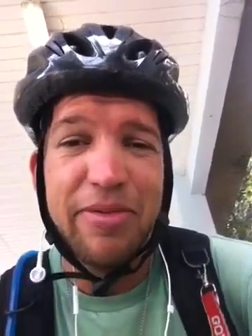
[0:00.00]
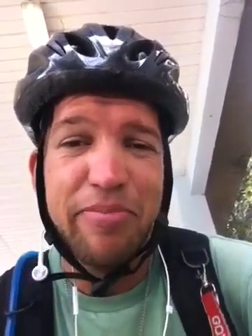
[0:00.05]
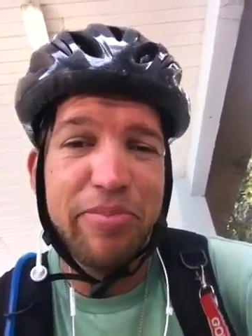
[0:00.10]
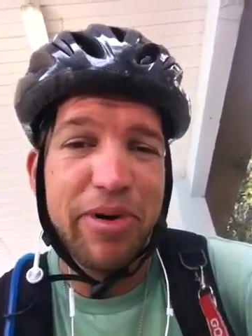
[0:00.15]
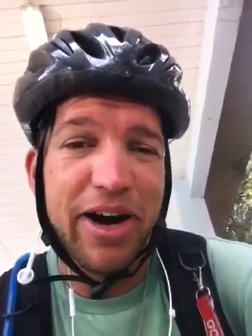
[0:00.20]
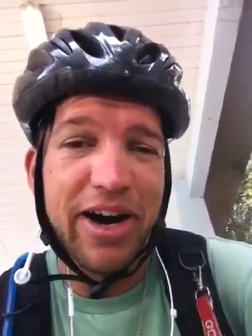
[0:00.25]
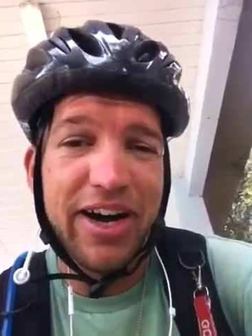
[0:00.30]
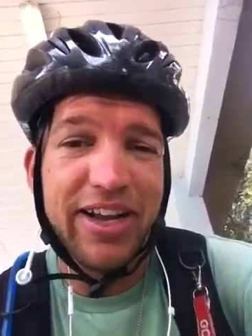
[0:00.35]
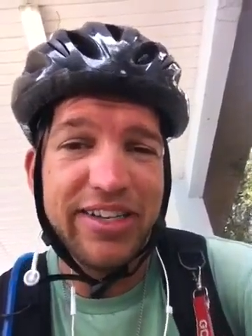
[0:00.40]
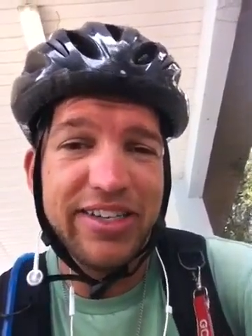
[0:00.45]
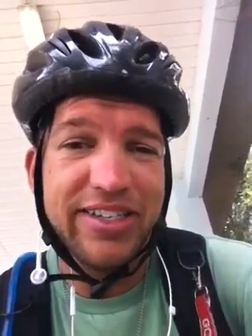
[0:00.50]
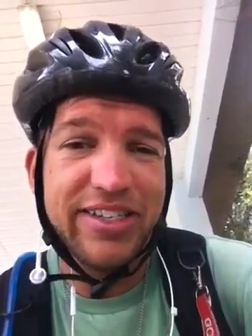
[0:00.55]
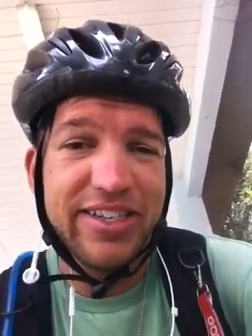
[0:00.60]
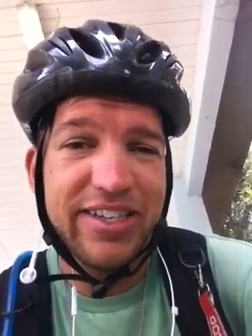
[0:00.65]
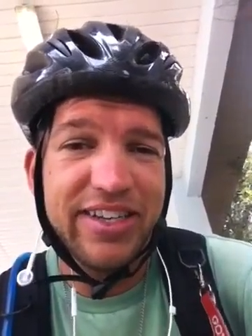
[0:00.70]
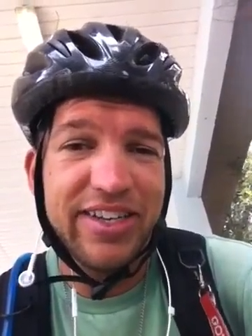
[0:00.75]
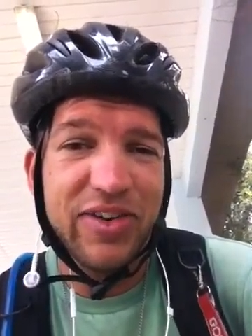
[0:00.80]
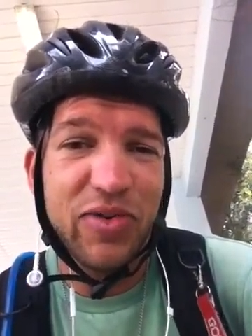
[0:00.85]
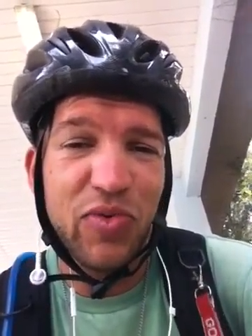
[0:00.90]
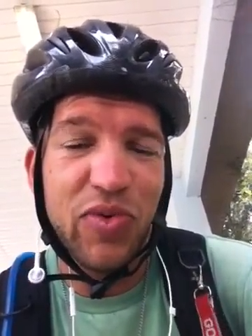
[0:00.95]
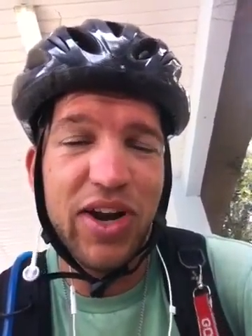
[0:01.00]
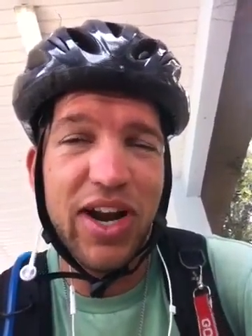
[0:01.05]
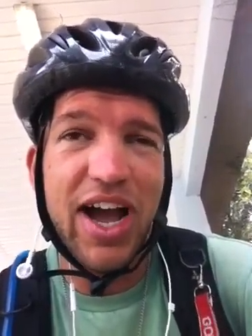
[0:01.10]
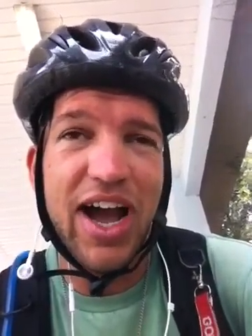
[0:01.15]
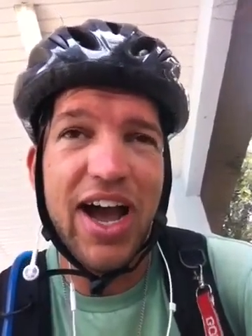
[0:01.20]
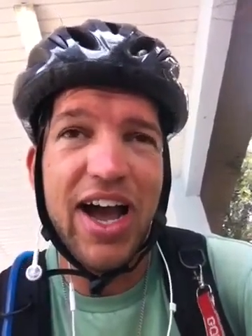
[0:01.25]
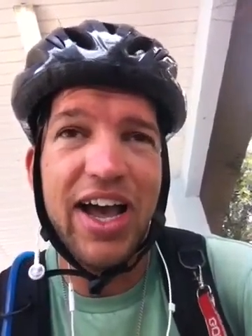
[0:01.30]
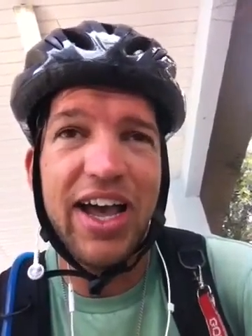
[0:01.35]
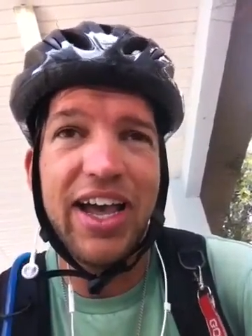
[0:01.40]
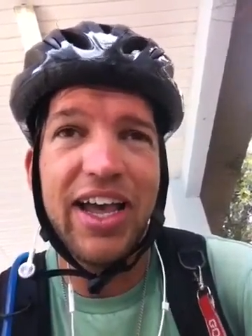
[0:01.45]
But when
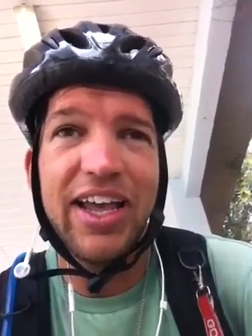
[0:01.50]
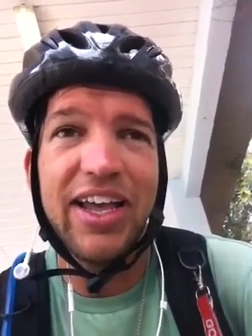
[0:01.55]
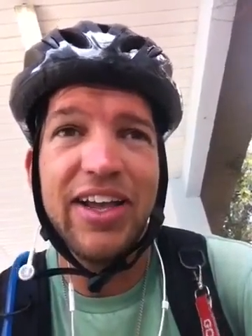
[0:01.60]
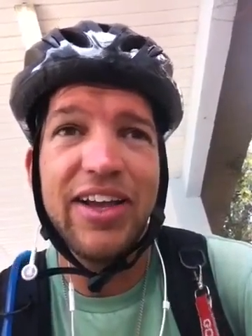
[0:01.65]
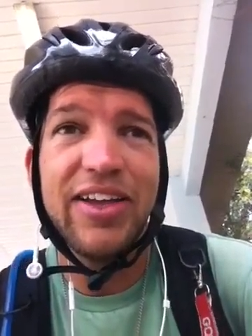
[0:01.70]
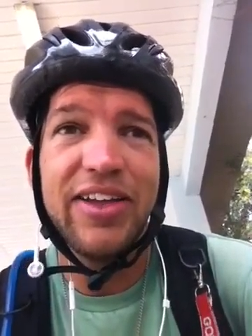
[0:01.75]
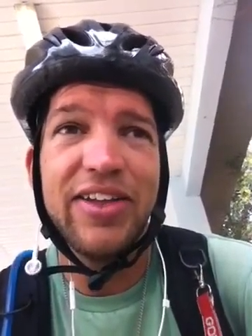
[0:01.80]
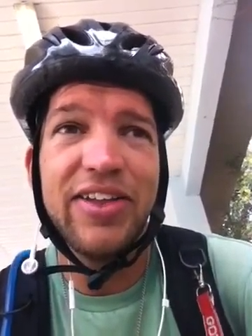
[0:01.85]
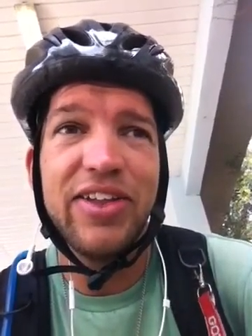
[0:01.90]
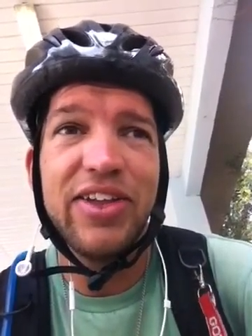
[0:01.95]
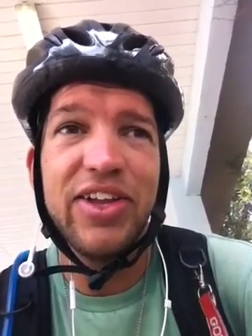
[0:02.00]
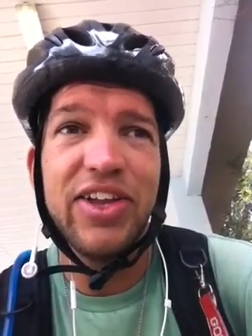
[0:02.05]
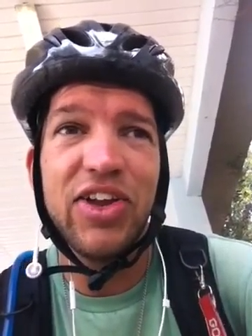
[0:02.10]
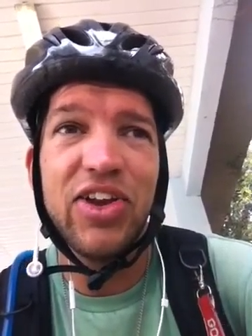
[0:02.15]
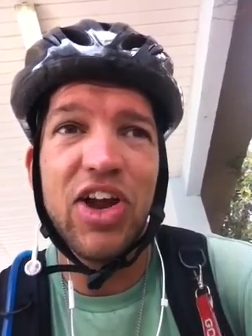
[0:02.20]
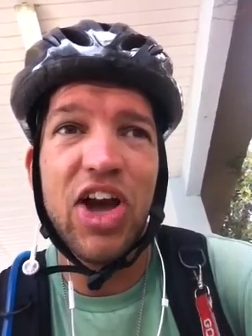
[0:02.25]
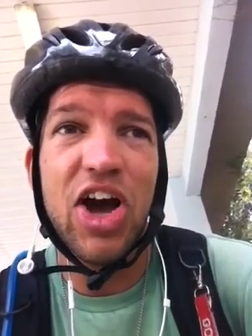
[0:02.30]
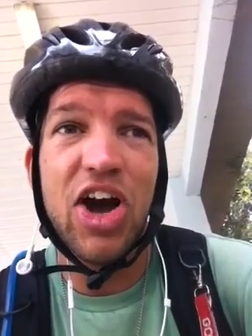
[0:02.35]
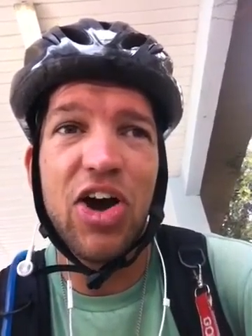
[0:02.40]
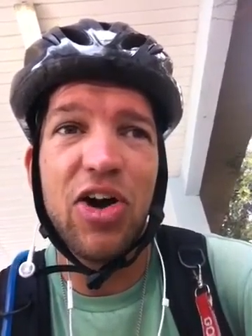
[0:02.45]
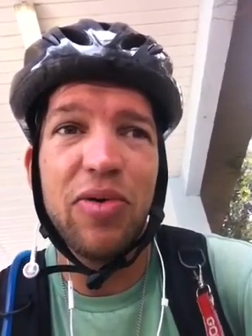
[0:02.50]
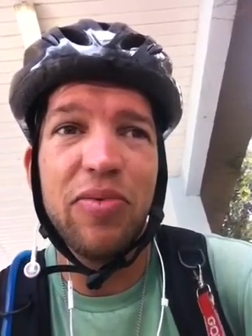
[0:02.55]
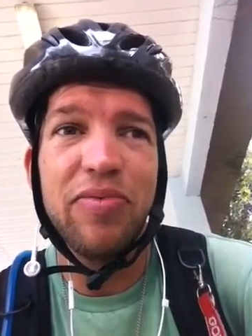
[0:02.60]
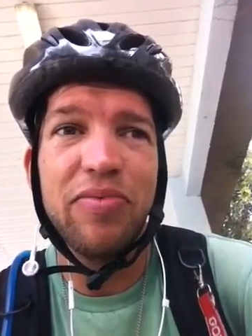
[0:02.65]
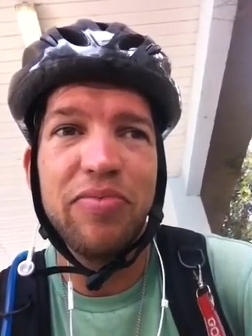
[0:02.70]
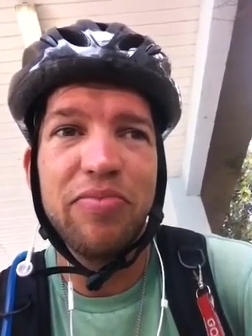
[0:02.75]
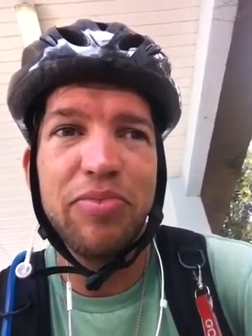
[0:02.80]
I, you know,